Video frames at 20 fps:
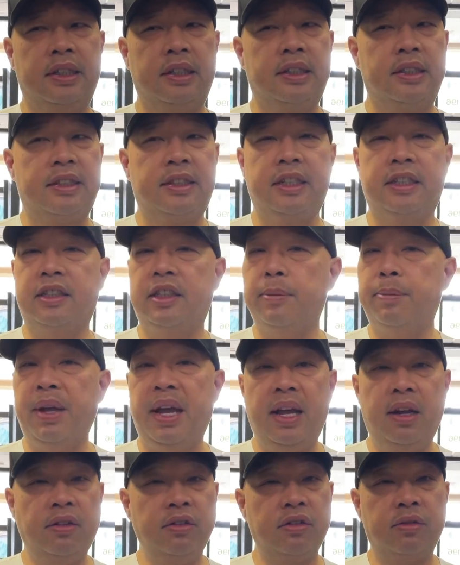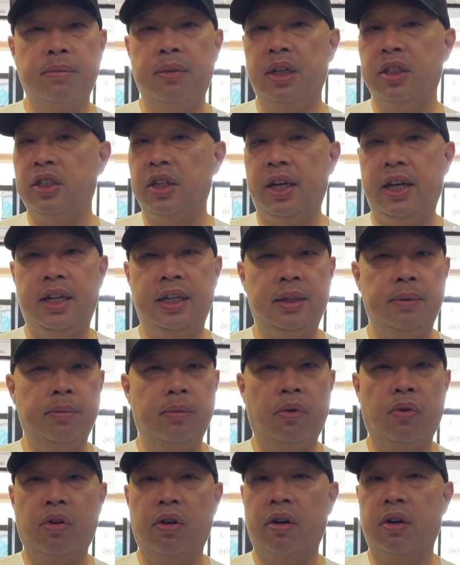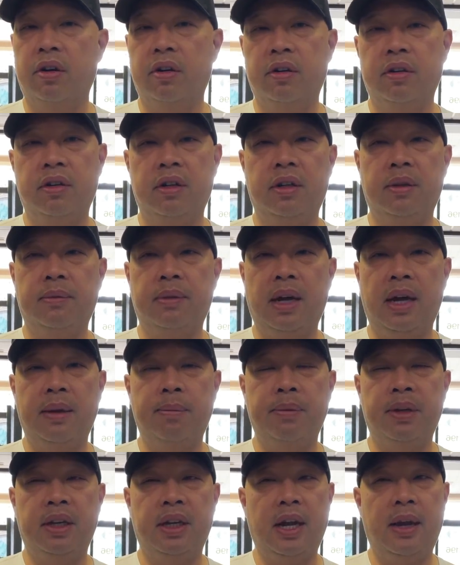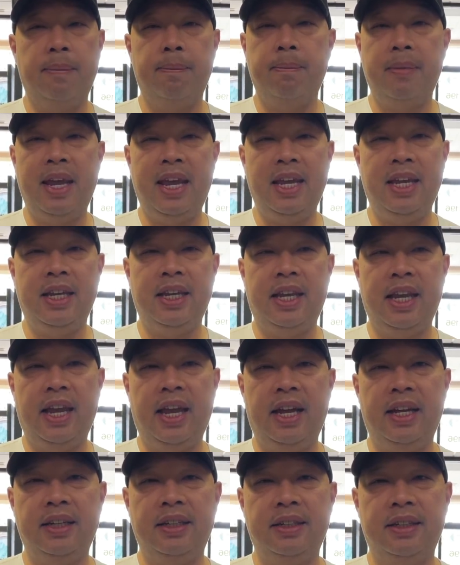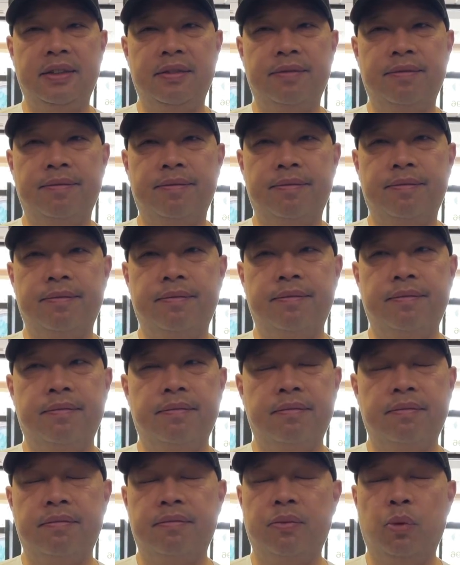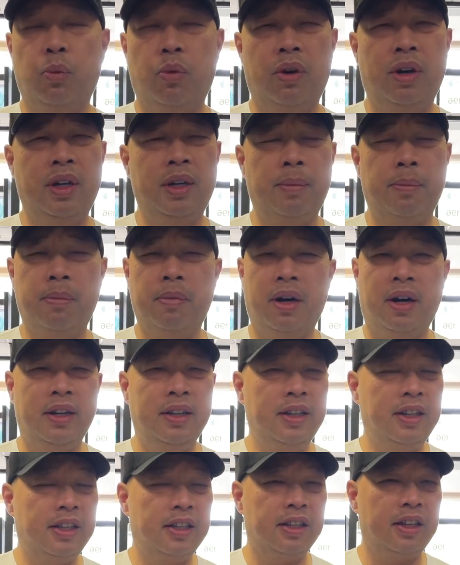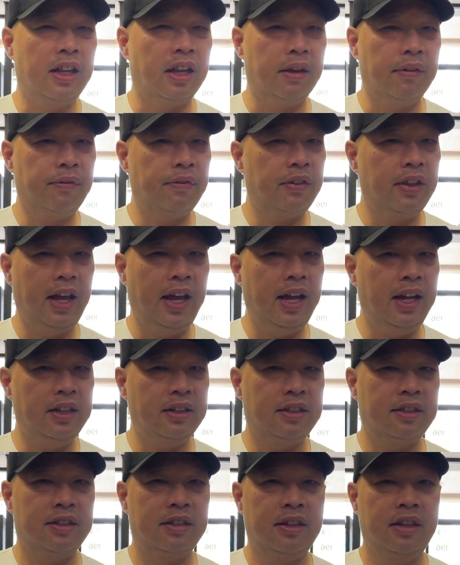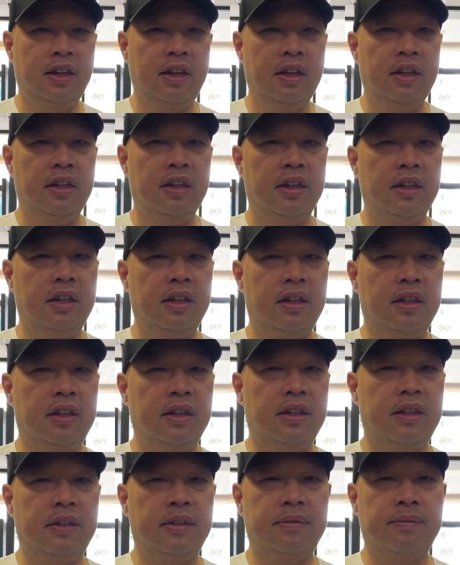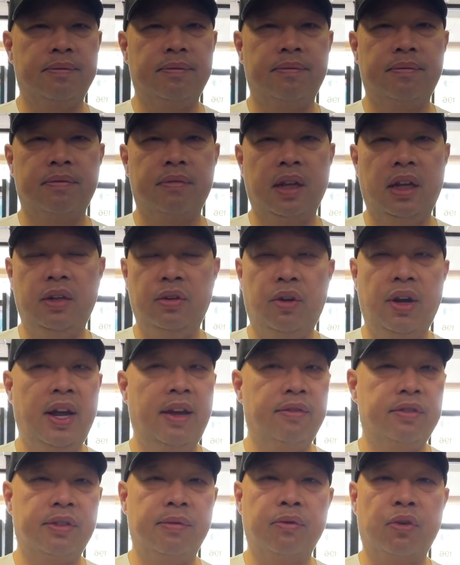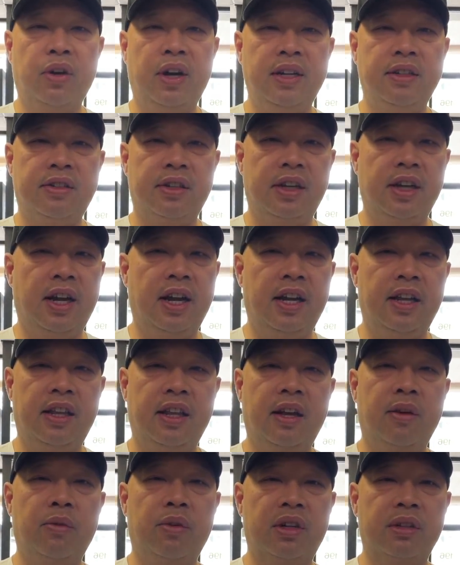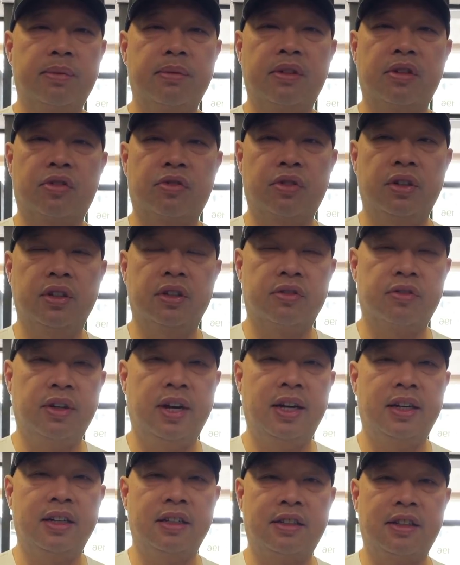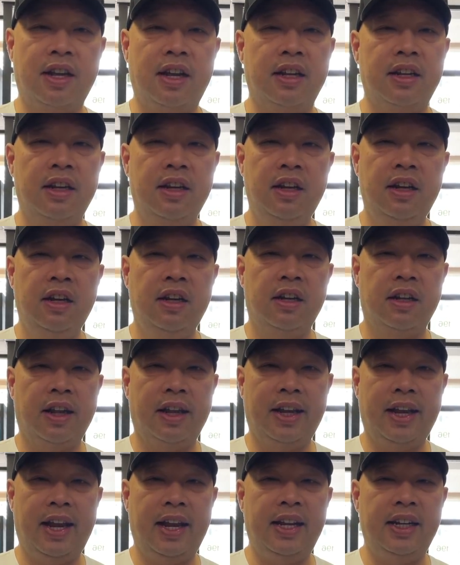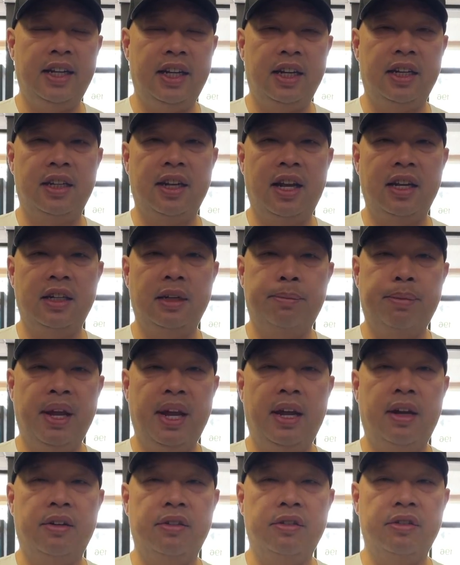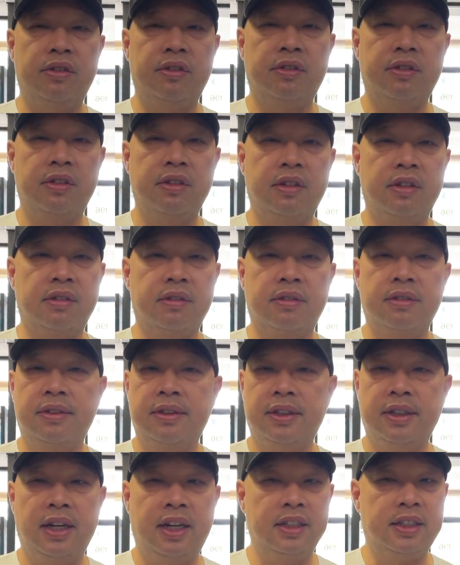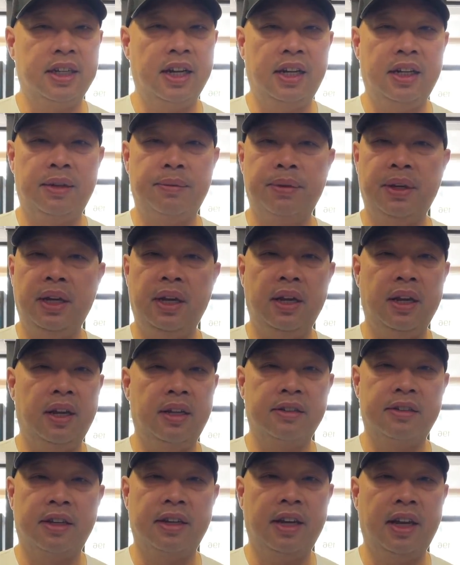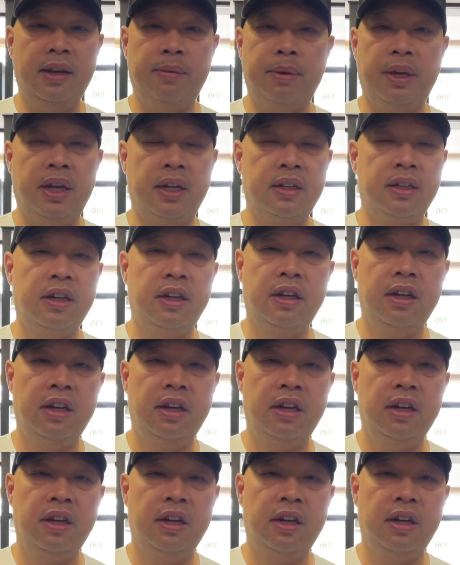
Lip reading: 60 pounds much anymore. I may get one a month, if that. I know I have some crazy guy that wants me to string his rackets at like 80 and 90 pounds. And I tell him, I was like, hey man,